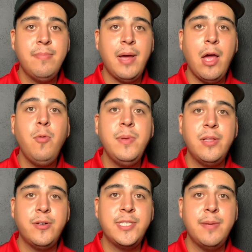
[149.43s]
I hope you
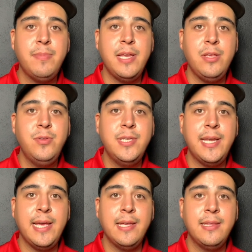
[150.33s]
learned something new
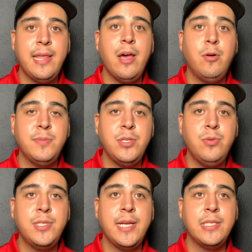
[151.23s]
today that helps you
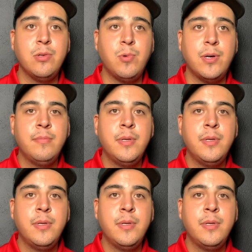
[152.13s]
change the world.